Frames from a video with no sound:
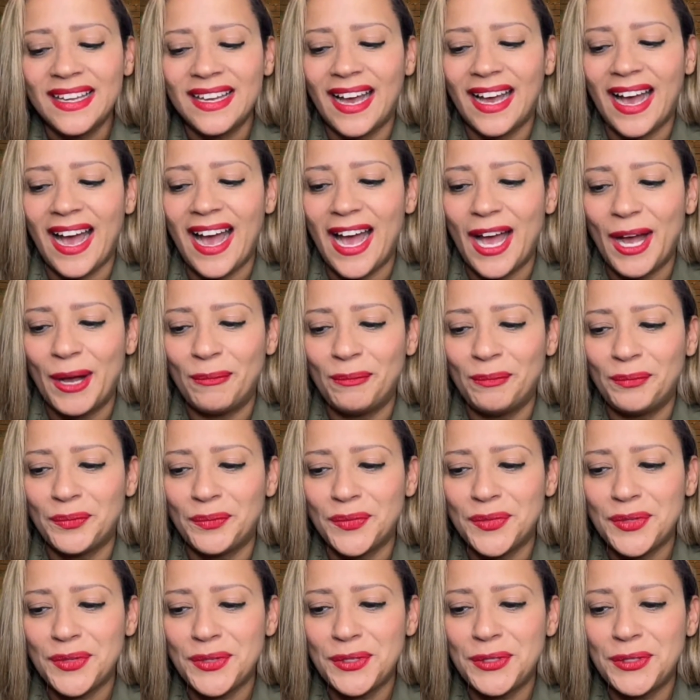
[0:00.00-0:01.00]
Um,
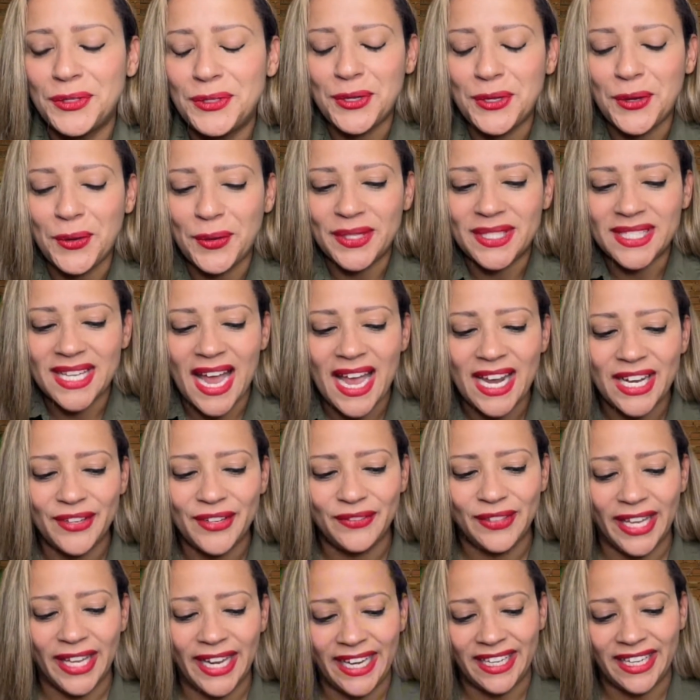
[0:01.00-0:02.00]
so it's kind of
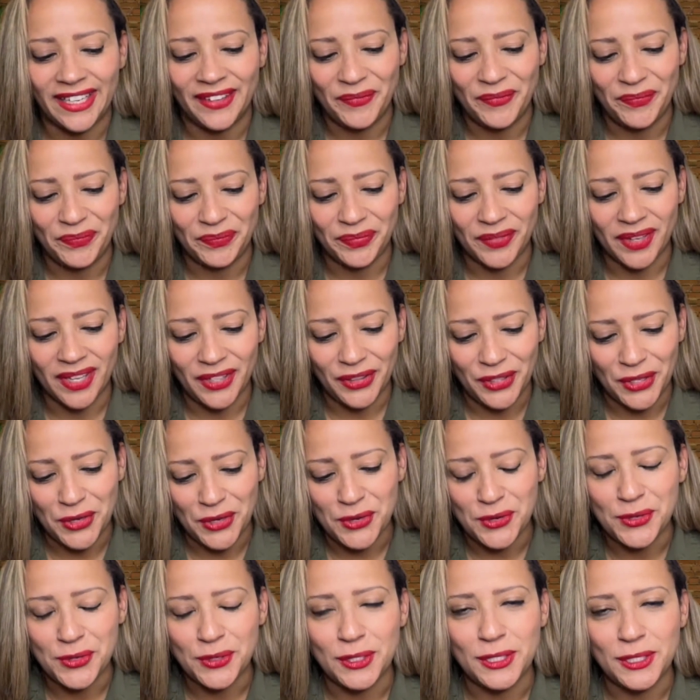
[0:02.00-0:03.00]
like the
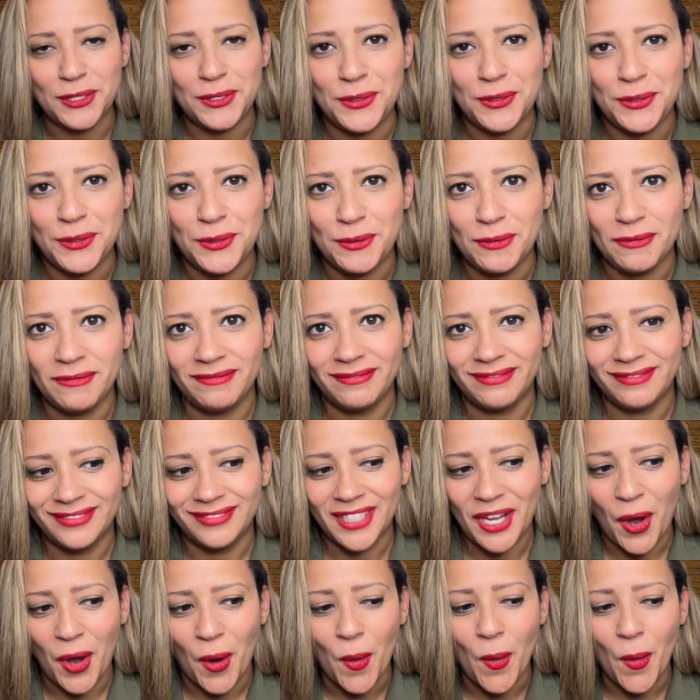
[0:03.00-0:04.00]
Hulu
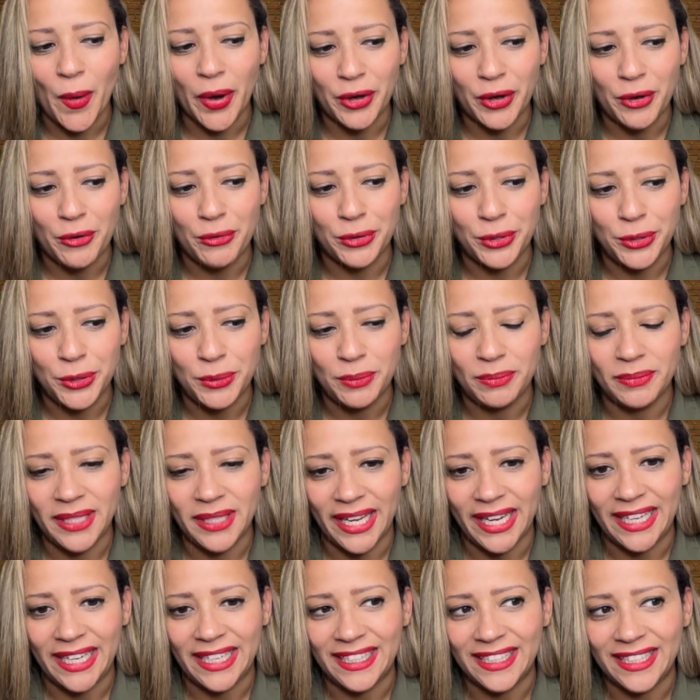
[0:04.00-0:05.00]
core group,
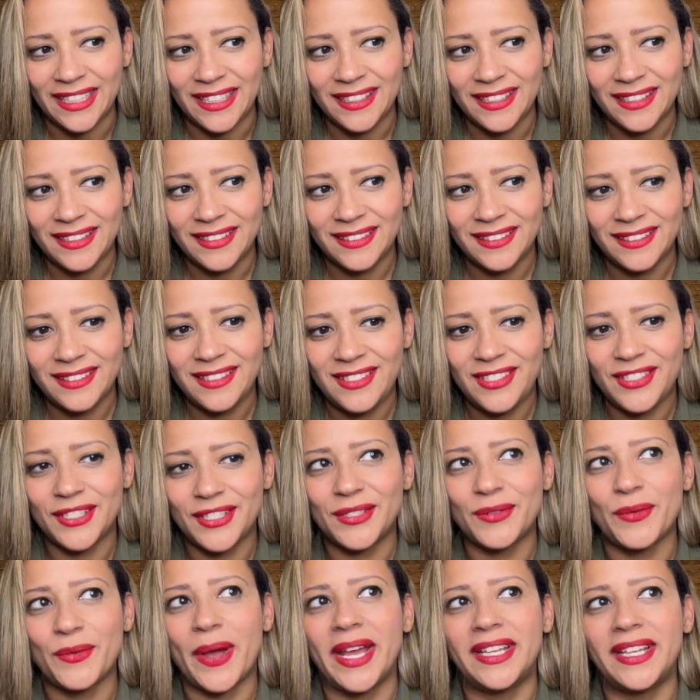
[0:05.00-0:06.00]
like
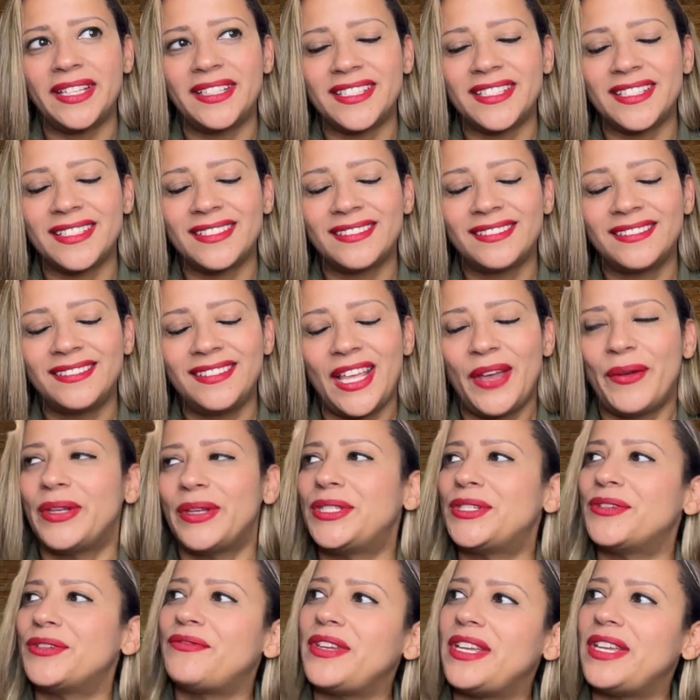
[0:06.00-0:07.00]
just went. They went
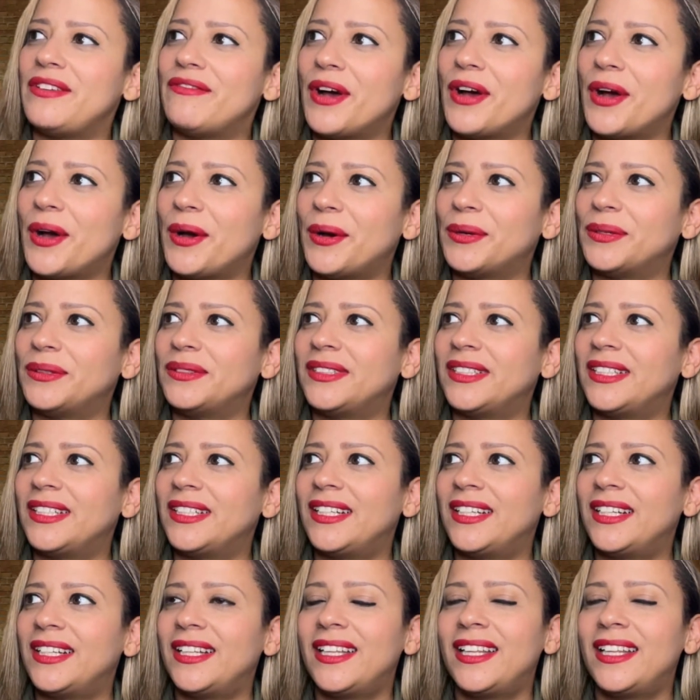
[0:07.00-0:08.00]
to Vivo.
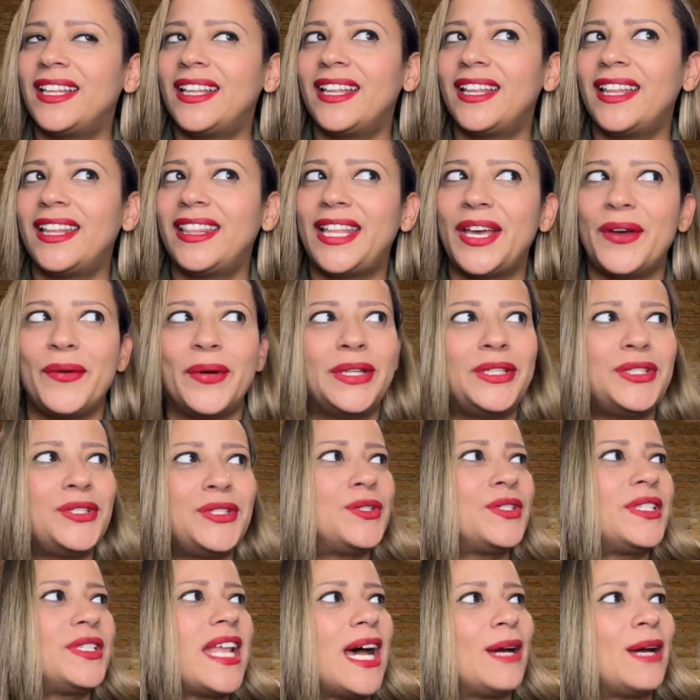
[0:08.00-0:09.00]
They went to
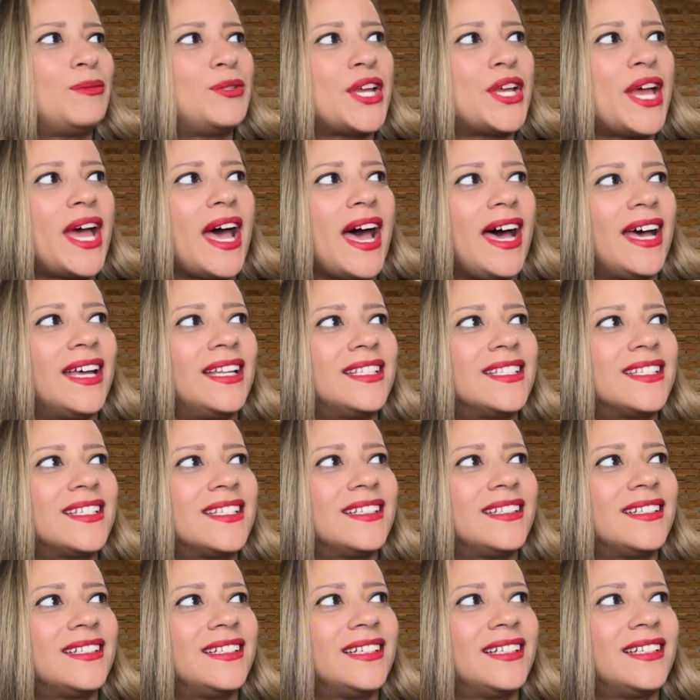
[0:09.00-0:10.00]
Snapchat.
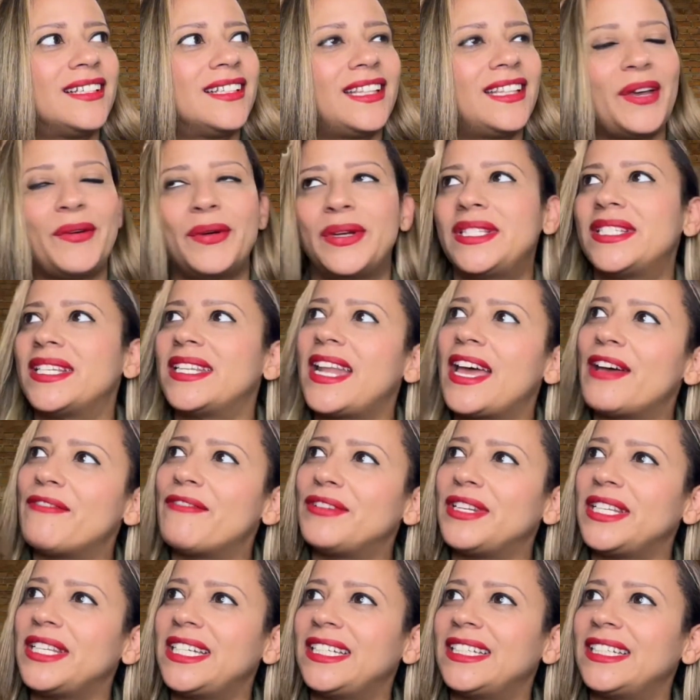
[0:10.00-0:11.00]
They went to
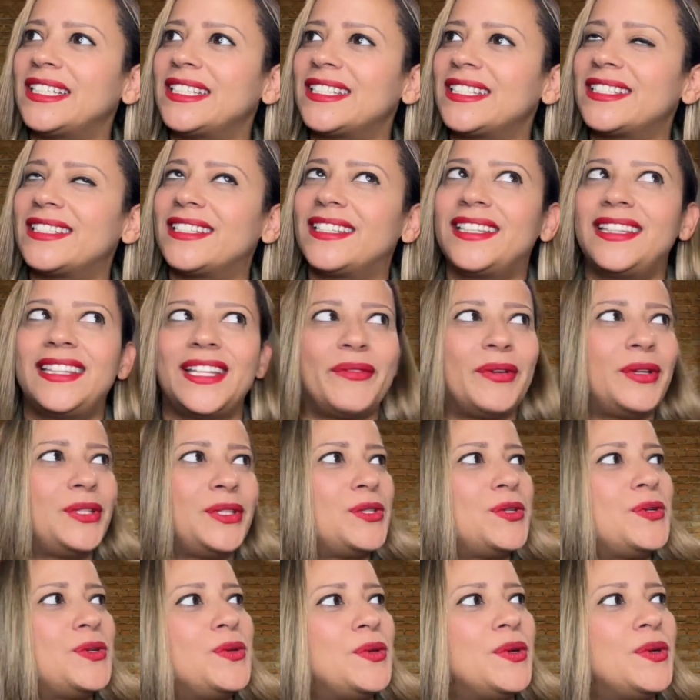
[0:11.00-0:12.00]
Netflix. They went to
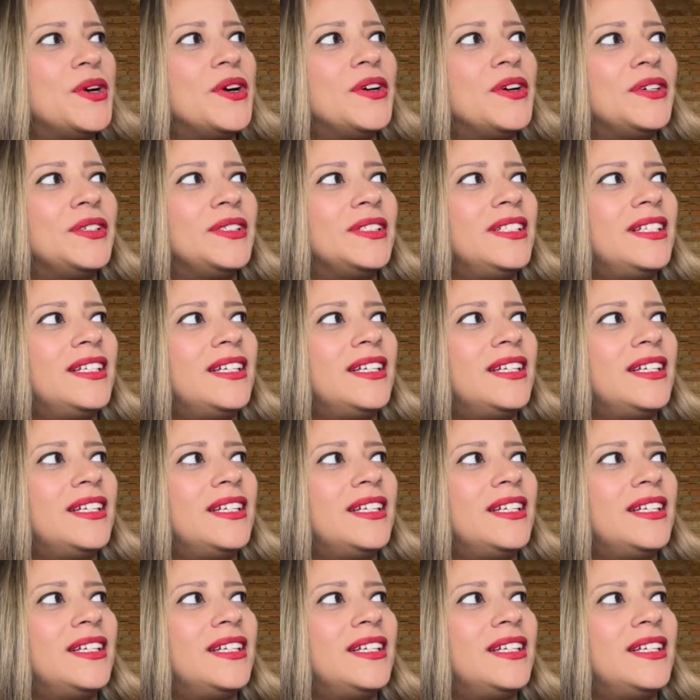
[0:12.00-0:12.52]
Google.